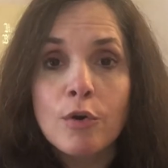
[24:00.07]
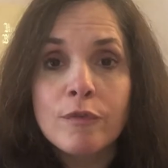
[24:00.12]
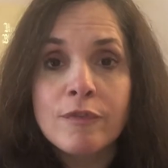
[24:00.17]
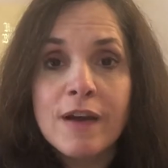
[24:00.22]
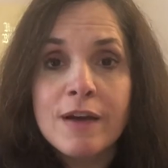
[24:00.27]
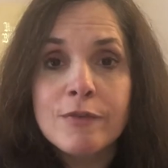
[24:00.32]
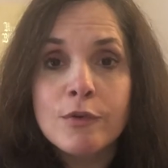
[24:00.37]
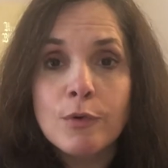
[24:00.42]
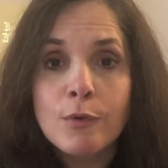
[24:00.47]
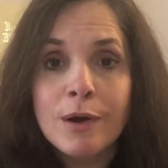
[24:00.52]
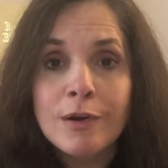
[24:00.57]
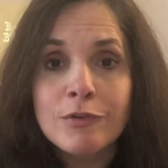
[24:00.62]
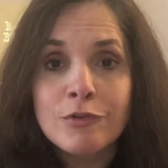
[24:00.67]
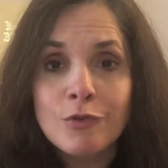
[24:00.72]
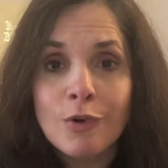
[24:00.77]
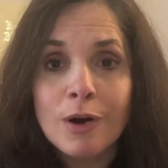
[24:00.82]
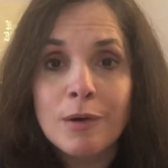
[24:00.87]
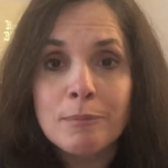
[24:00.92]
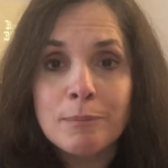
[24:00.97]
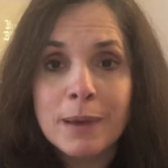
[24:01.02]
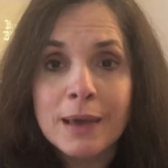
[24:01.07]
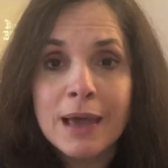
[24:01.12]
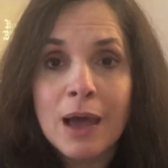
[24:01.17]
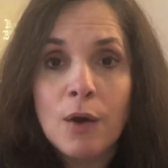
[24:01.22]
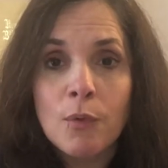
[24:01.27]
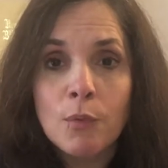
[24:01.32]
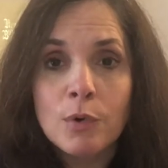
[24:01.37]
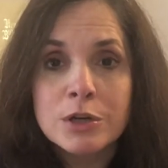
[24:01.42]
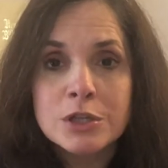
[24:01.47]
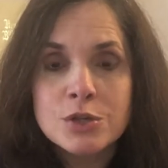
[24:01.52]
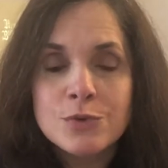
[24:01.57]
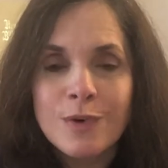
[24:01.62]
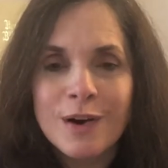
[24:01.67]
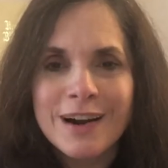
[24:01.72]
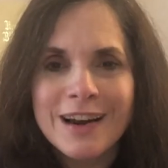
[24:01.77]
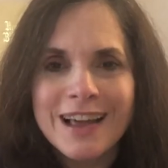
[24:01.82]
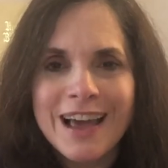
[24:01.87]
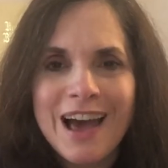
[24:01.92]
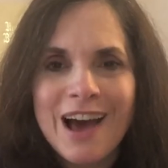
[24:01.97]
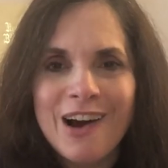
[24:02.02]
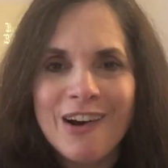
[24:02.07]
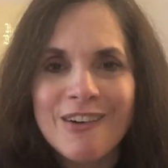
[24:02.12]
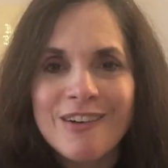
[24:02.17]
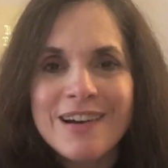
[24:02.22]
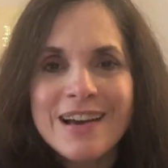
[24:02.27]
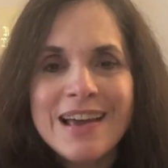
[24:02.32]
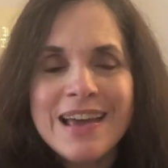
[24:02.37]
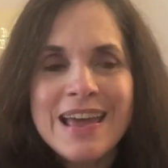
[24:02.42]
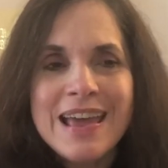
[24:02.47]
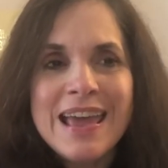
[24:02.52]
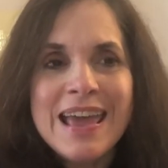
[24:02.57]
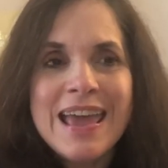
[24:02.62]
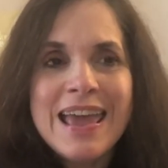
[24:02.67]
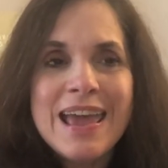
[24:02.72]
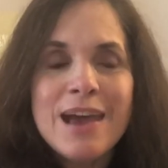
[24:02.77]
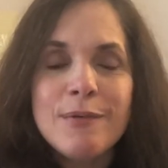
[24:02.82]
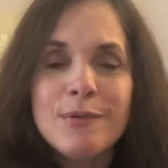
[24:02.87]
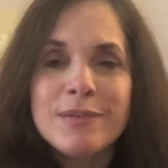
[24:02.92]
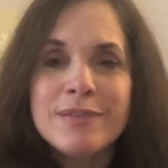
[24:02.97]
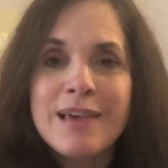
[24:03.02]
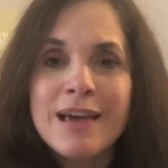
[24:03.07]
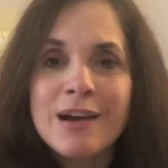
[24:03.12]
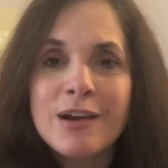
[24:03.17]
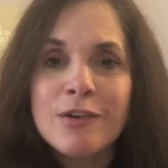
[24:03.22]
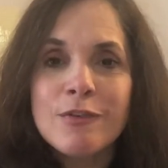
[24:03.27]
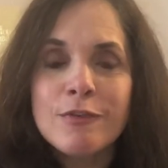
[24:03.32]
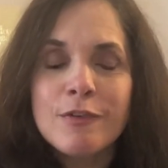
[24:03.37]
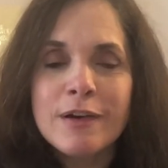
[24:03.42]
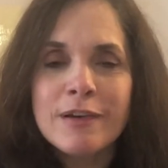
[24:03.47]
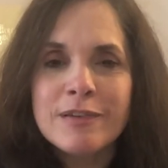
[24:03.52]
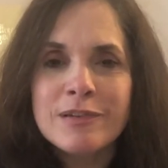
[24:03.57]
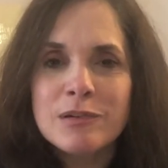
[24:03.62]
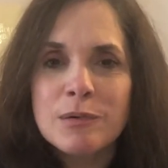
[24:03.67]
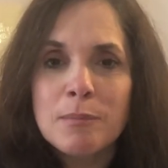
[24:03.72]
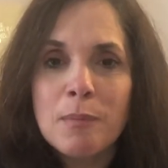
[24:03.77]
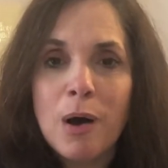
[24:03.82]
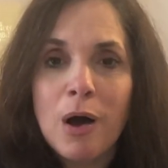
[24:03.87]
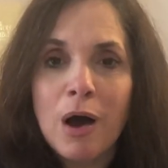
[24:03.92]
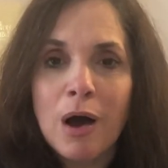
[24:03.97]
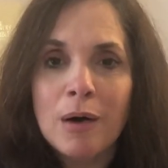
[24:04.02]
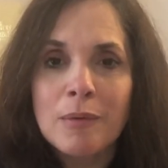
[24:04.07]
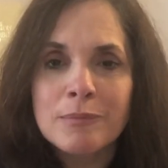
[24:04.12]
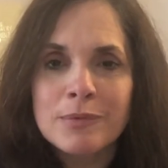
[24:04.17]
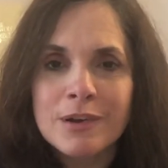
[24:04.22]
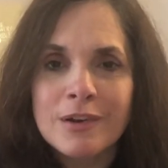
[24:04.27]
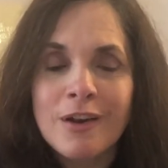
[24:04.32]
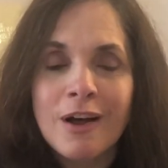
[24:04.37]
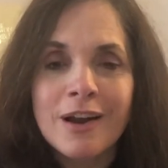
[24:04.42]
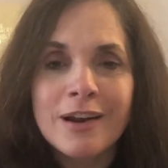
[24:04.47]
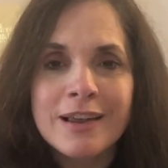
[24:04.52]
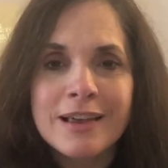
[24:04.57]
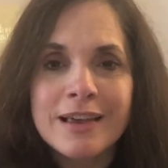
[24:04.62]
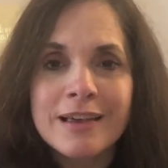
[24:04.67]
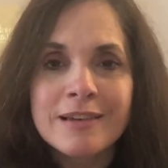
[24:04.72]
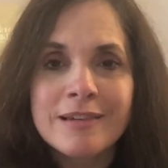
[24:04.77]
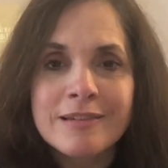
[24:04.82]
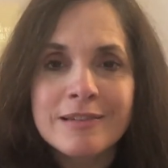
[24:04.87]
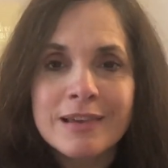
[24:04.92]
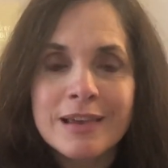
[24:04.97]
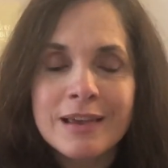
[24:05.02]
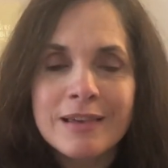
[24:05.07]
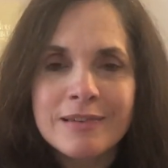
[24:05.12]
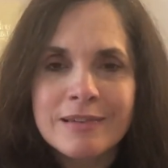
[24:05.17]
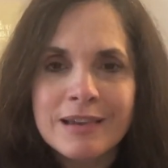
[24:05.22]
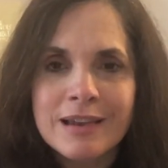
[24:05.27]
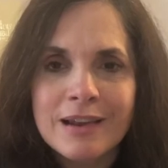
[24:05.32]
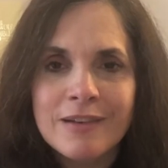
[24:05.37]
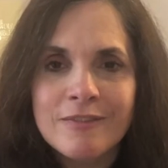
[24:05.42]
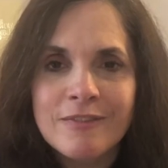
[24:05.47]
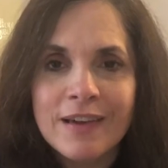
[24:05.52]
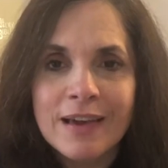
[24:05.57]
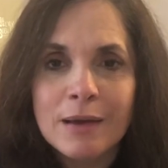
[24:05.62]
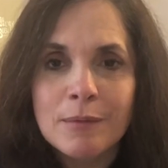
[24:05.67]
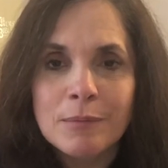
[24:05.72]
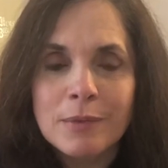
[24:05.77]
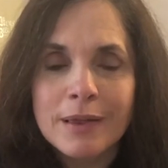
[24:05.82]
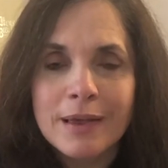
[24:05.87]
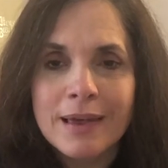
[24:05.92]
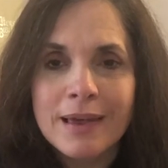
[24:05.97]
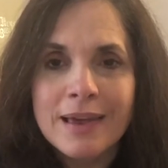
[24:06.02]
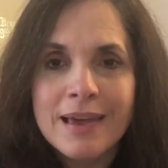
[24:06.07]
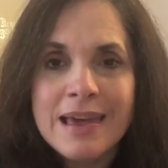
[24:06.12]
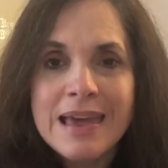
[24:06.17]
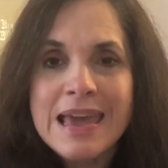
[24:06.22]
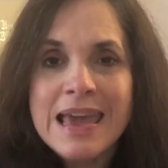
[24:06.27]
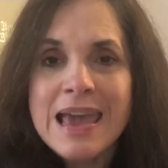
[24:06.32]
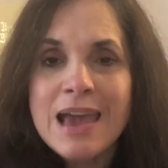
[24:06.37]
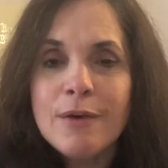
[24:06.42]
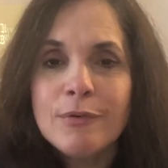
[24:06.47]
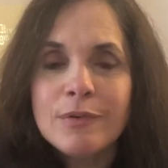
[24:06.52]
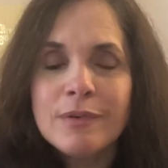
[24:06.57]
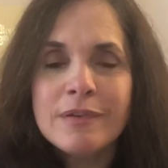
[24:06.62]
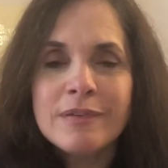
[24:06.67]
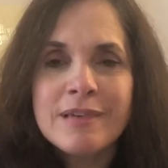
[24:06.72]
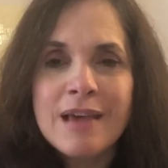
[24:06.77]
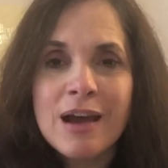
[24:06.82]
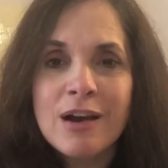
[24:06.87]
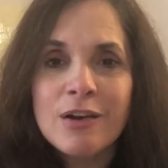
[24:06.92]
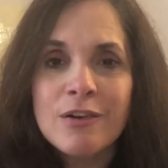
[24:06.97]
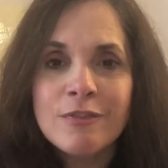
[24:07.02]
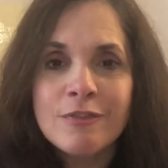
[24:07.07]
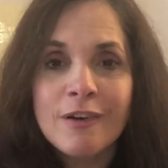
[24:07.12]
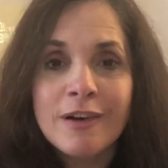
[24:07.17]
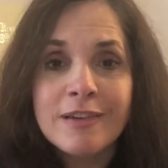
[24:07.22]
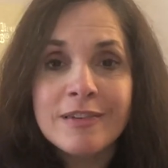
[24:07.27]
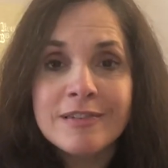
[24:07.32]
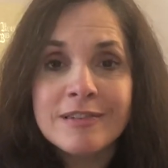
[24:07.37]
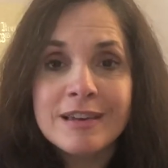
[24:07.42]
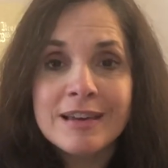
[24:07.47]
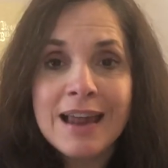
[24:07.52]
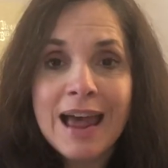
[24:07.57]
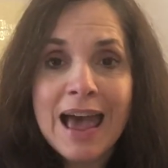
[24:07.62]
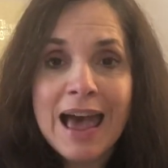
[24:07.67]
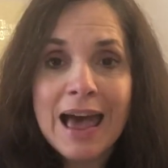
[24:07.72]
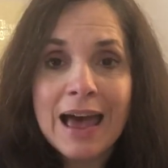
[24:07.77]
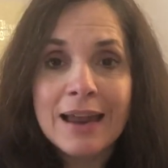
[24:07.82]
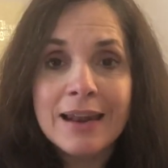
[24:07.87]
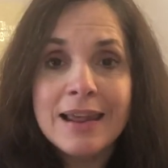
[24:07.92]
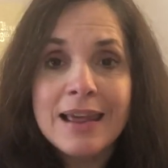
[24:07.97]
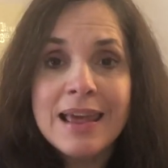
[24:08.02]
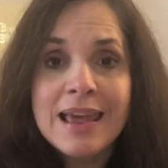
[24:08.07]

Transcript: favorite restaurant and pick out where she wanted to go. It was a sacrifice to Mom to not to get to see extended family. It was a sacrifice to Dad.